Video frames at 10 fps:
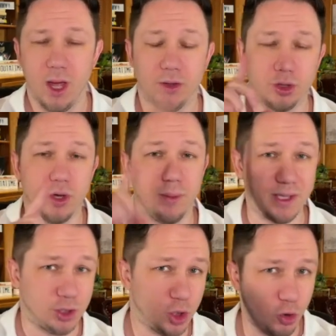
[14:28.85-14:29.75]
There's going to be
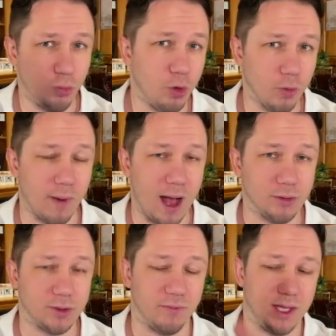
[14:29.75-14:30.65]
two more
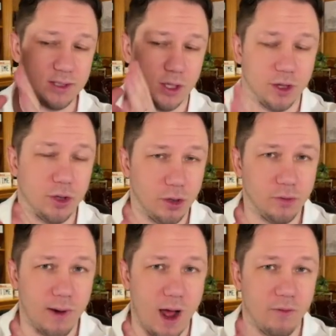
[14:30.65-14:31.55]
rounds of this, a third
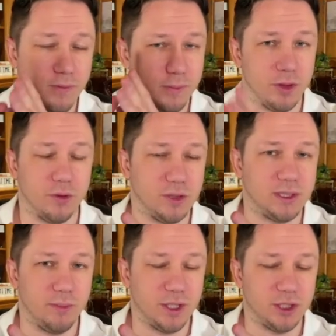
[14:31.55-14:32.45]
round from the third
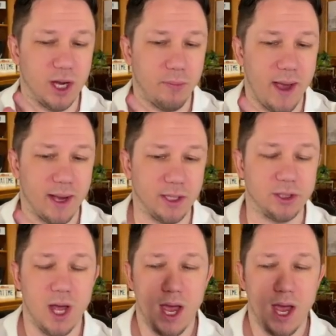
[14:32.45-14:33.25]
stimulus check package,